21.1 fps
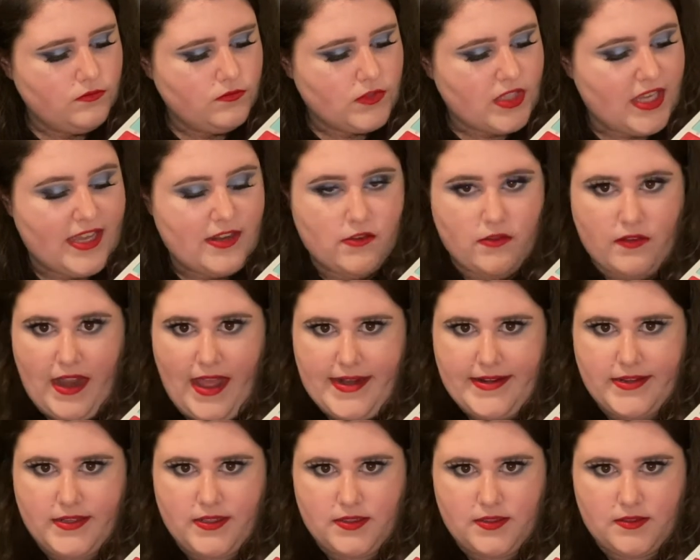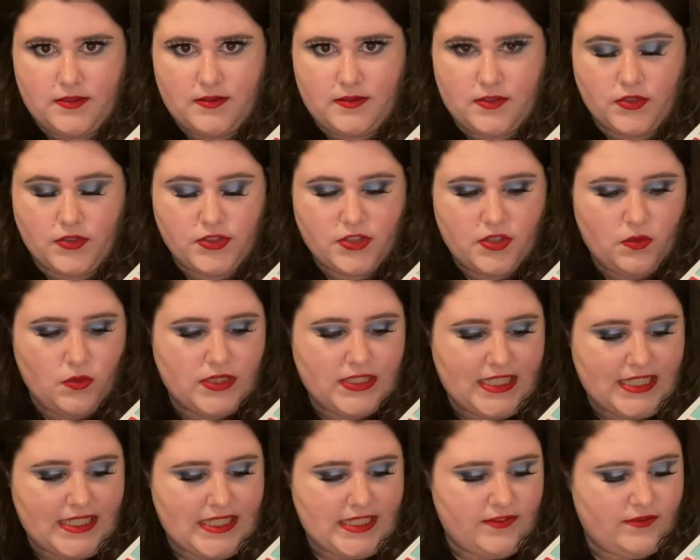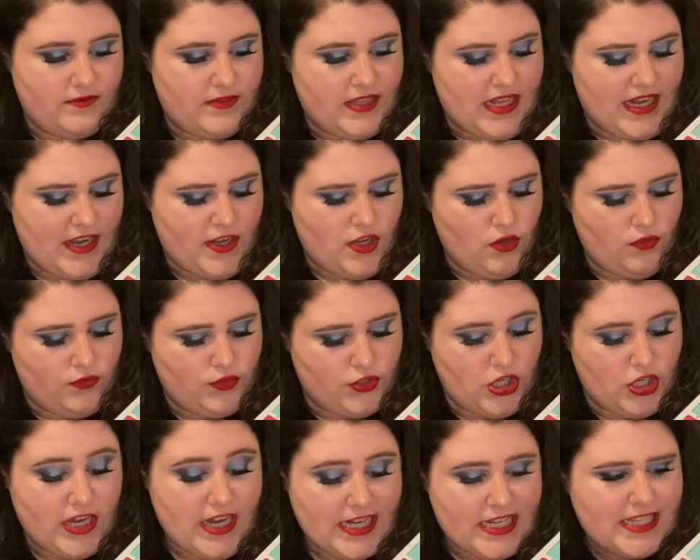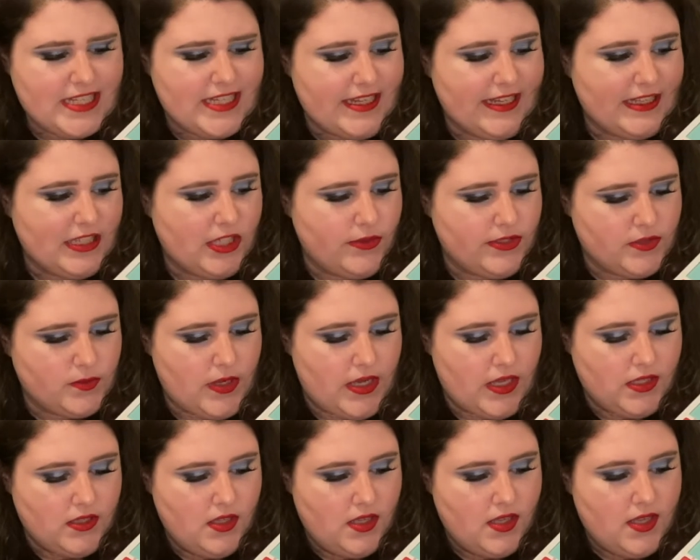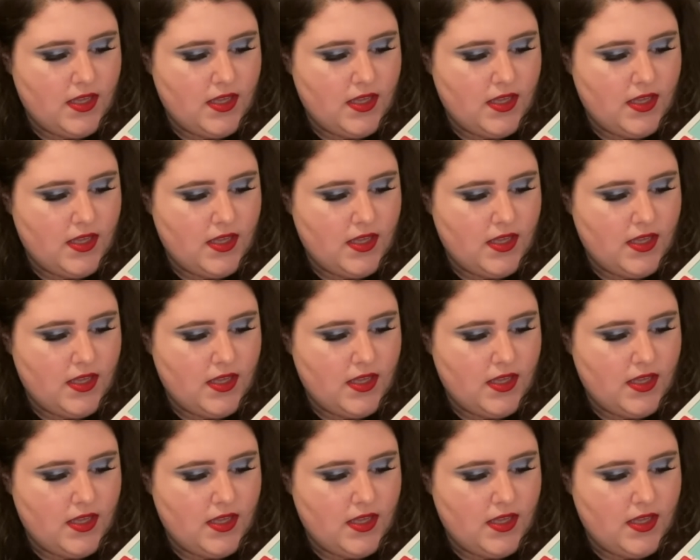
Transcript: and red. Those are the ones I did that I know for I did yellow as well.